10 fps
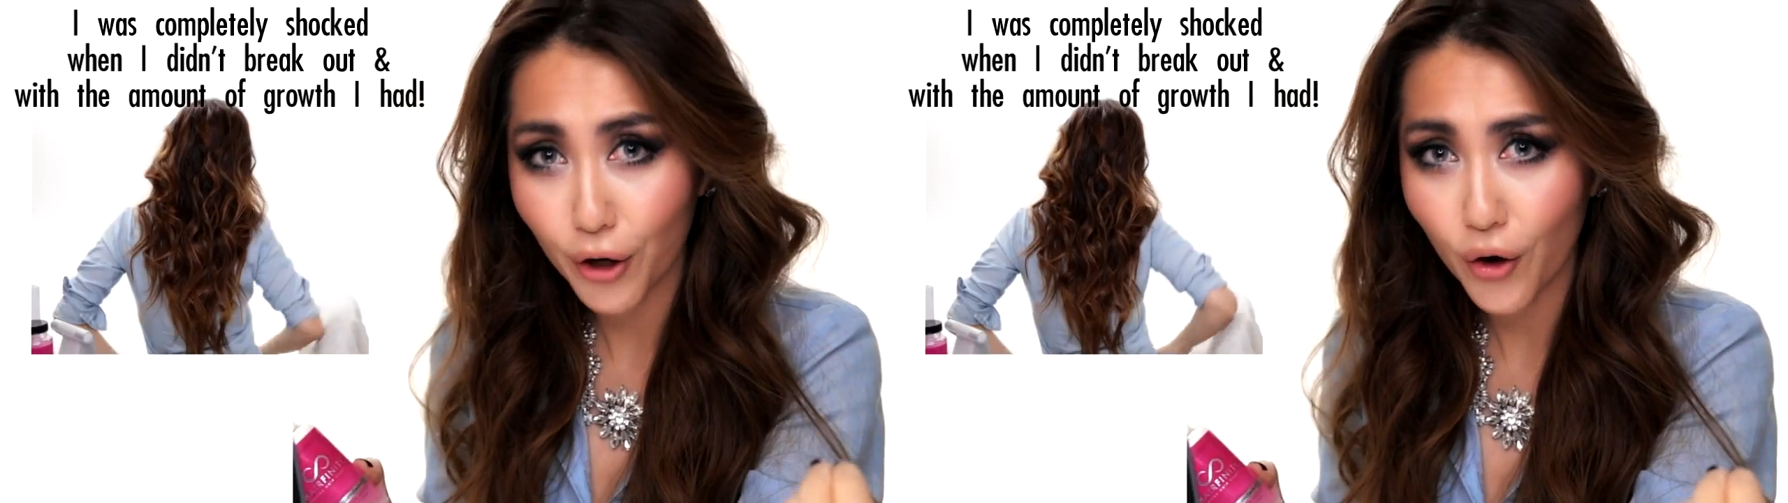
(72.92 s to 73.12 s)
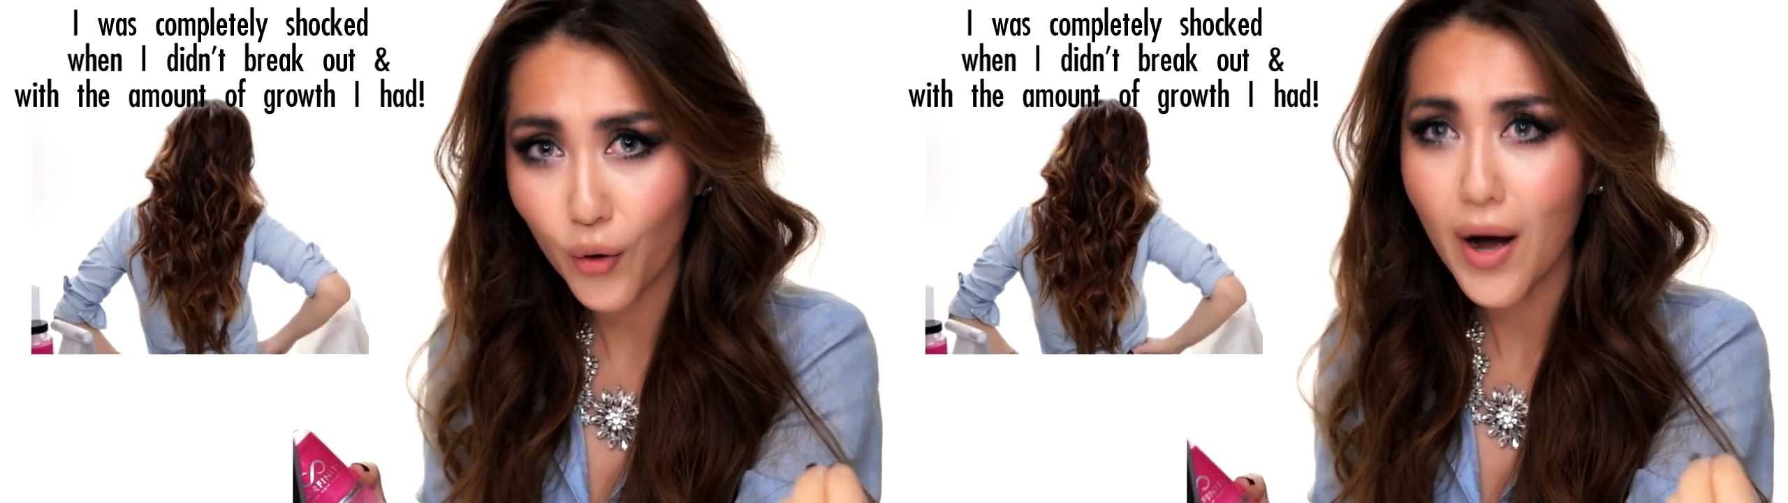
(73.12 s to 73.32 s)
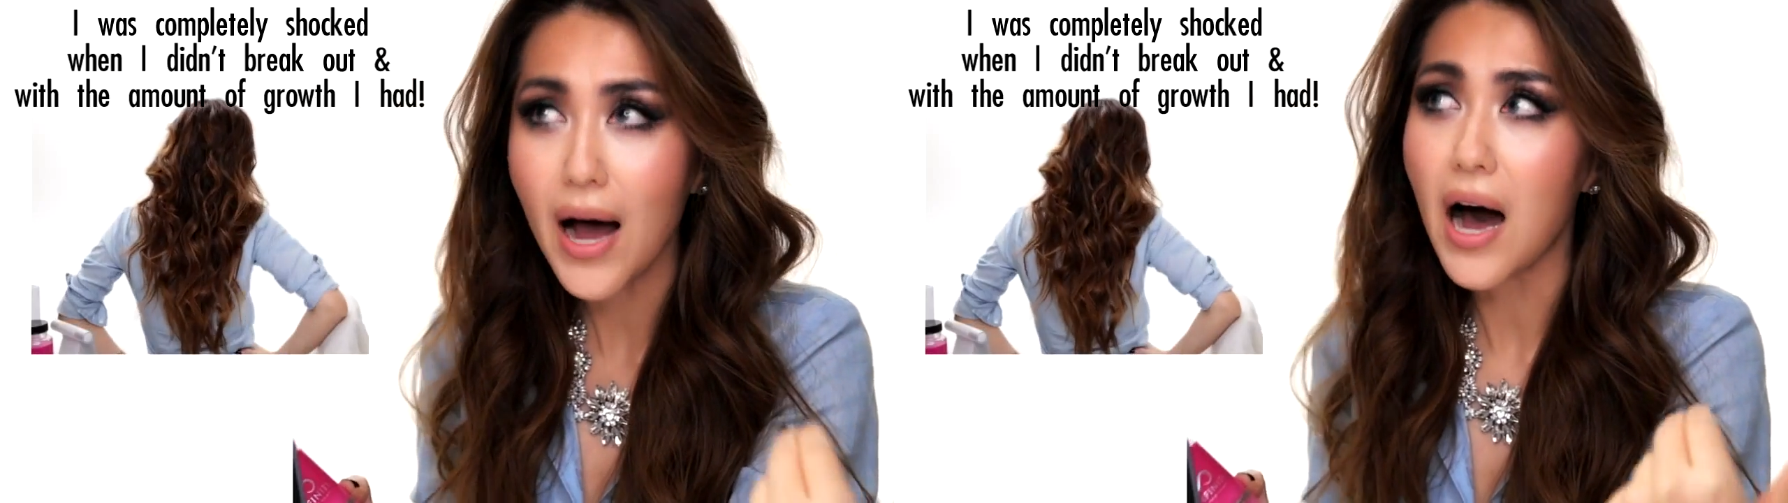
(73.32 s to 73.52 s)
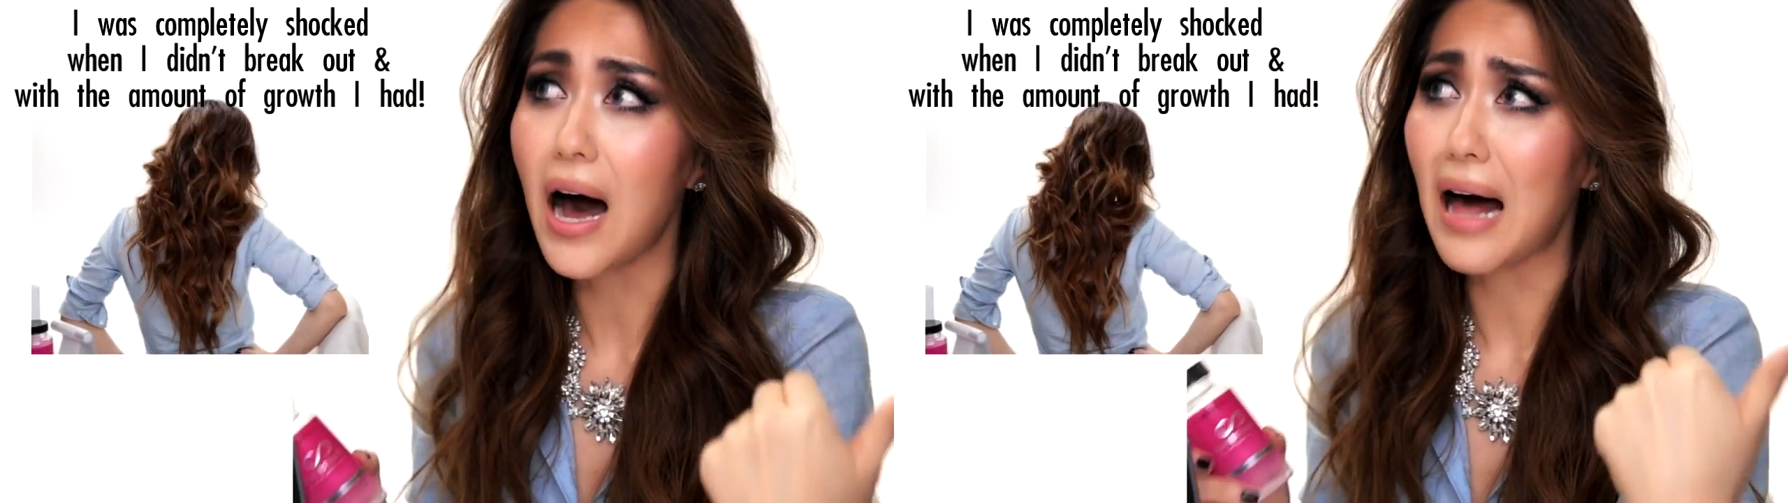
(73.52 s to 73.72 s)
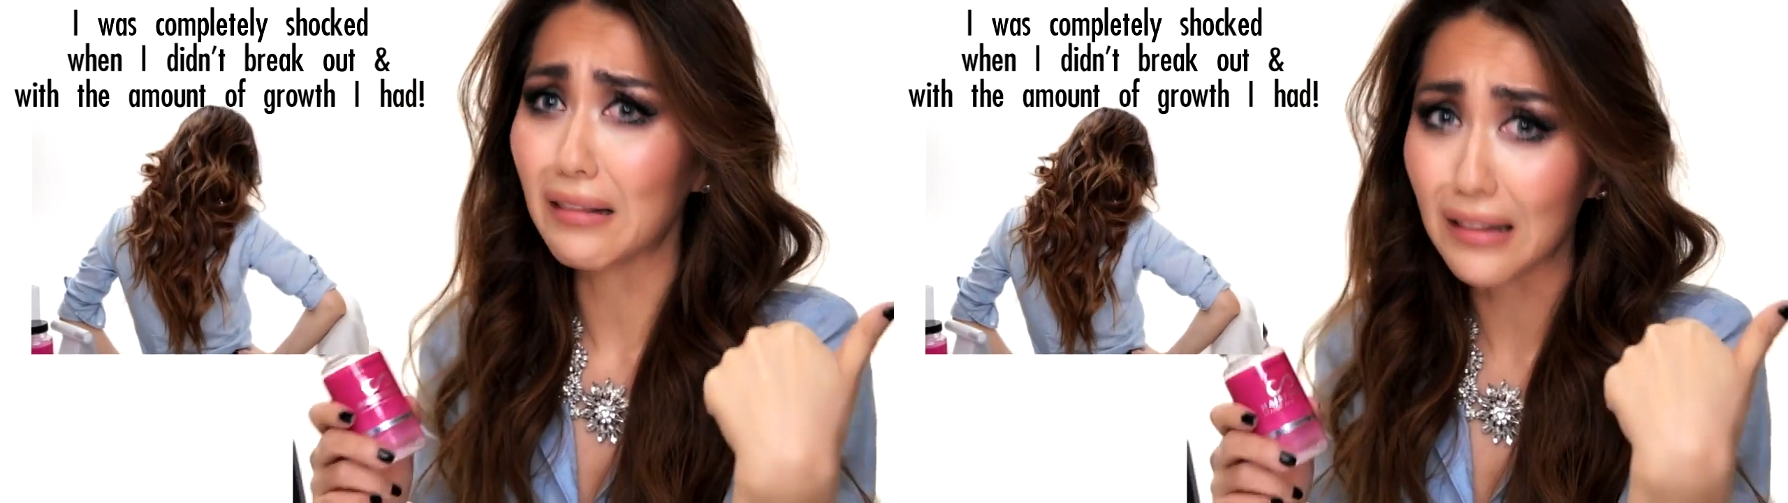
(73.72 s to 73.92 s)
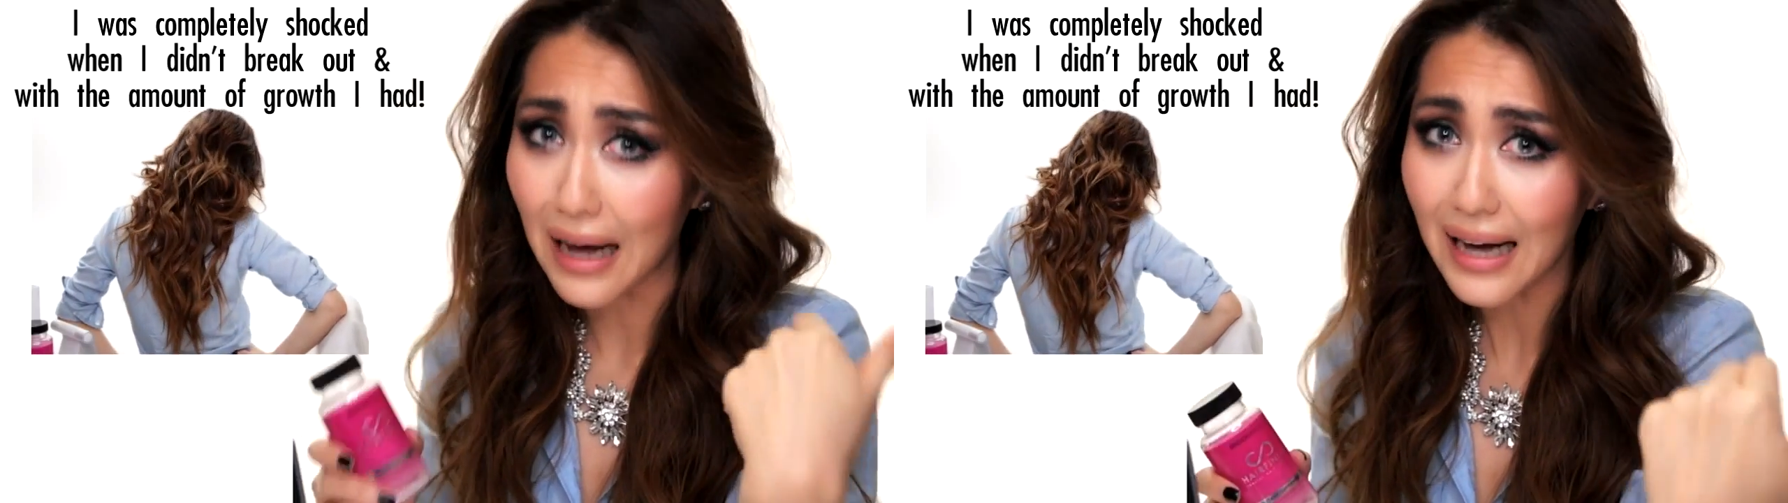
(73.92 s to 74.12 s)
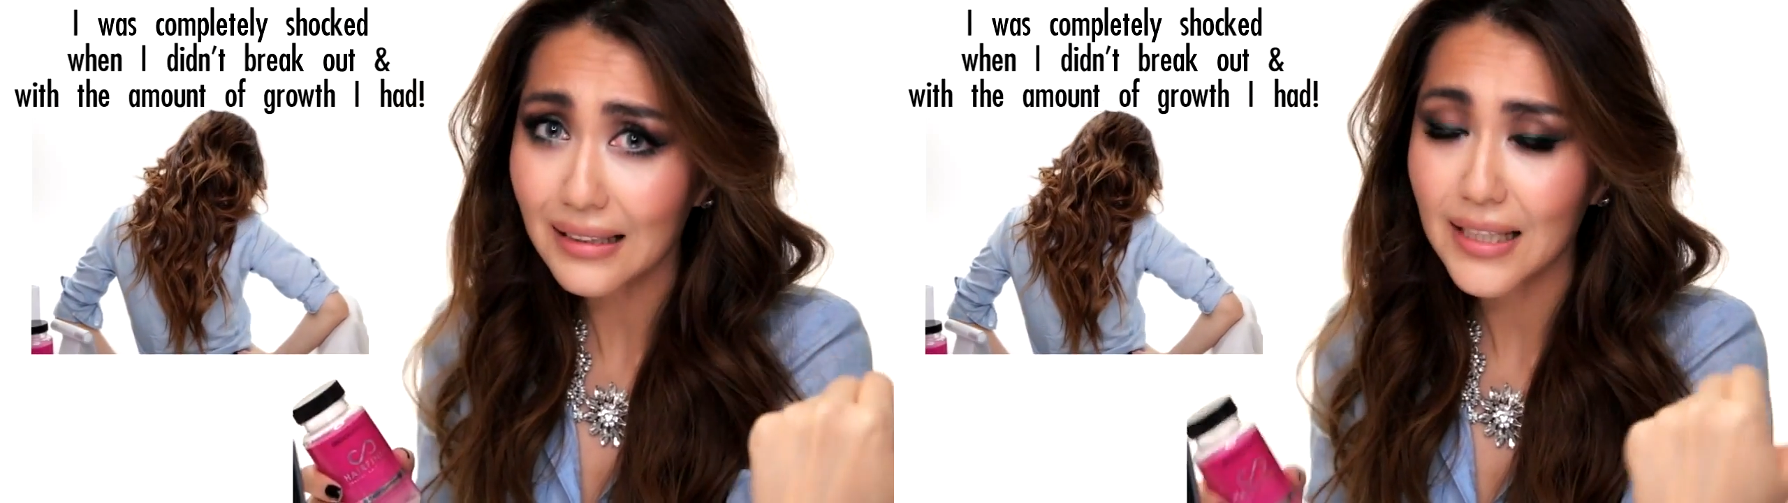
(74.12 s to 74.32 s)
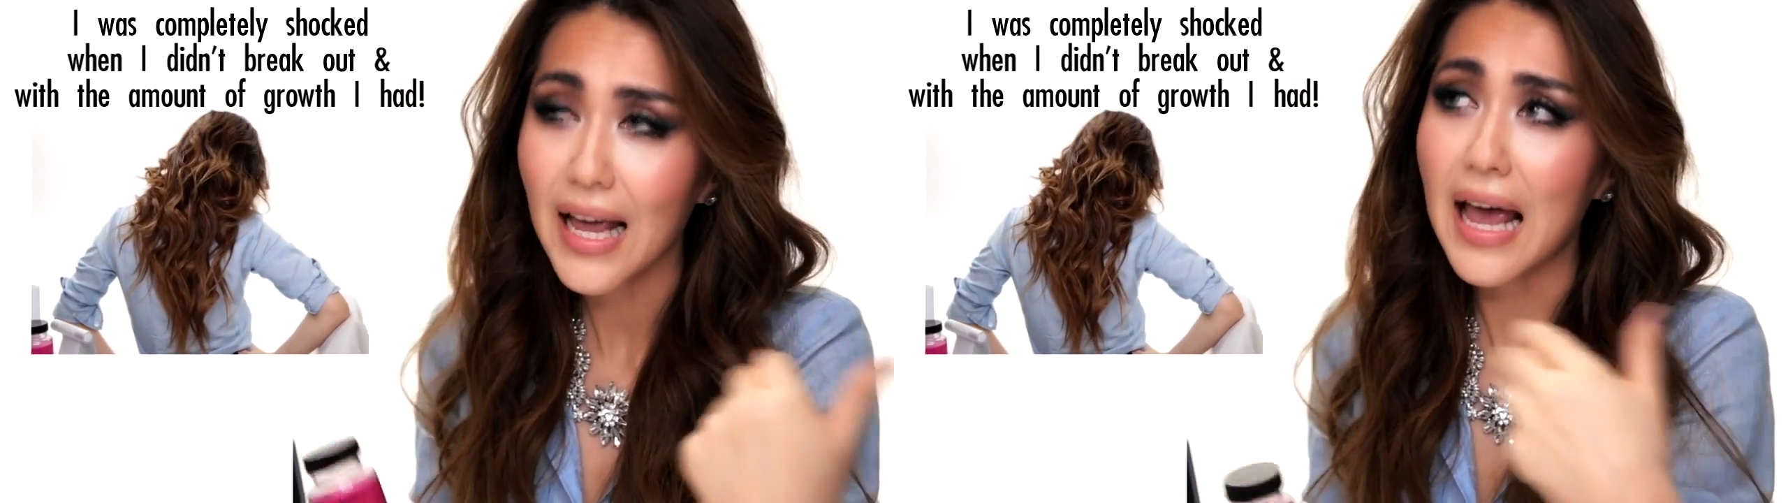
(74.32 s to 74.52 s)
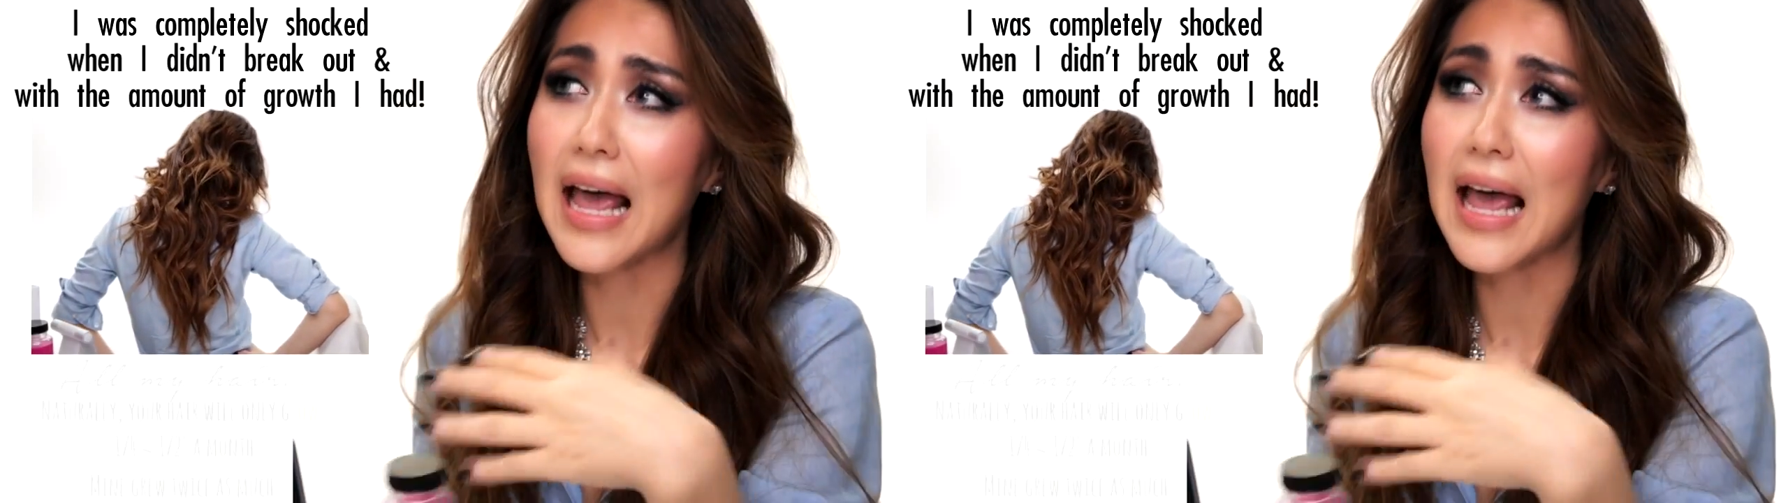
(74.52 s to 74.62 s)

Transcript: grow a lot,